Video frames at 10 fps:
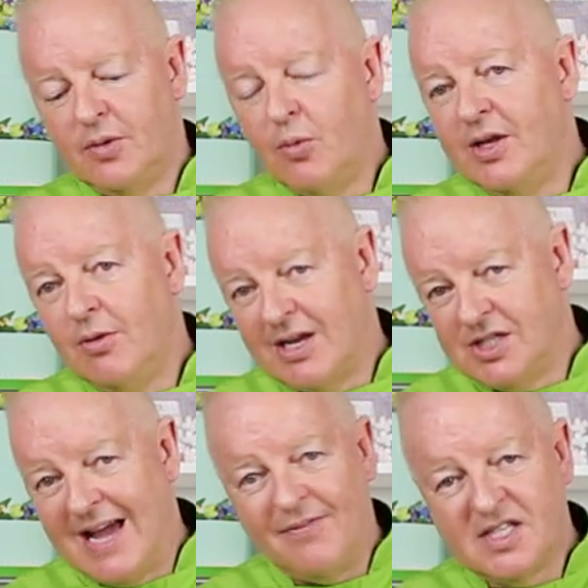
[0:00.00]
But when you
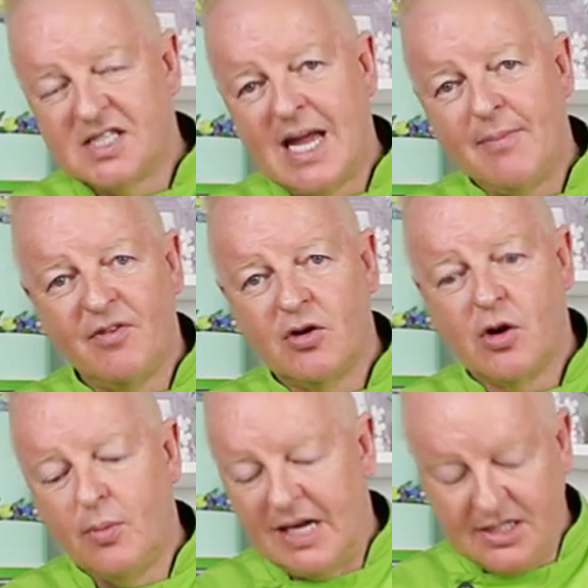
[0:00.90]
actually have the stem of a
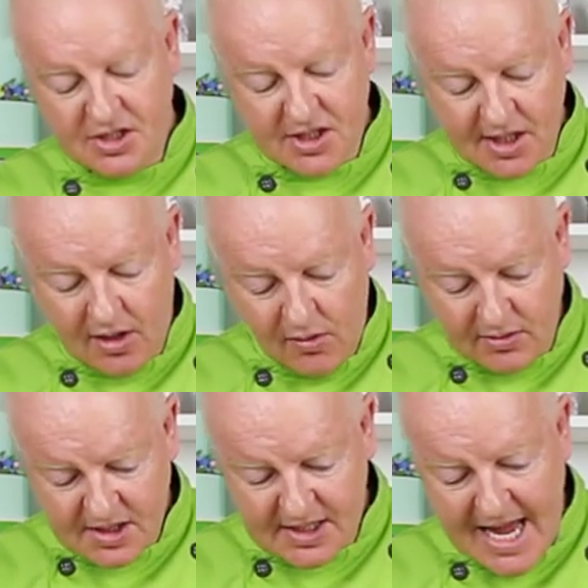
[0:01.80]
Gerbera daisy, just a
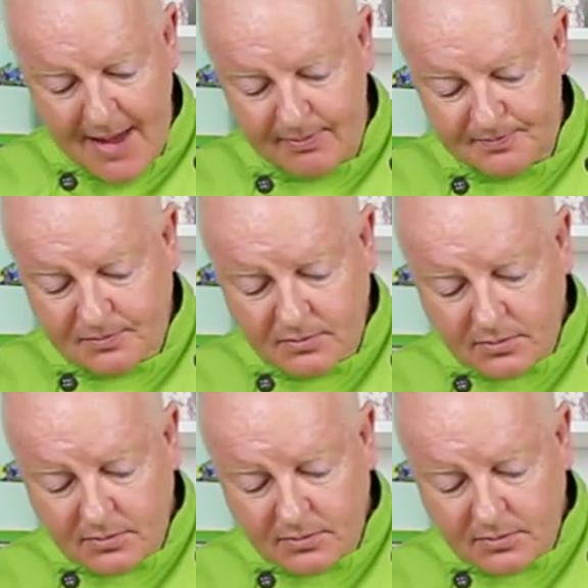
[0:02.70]
long stem.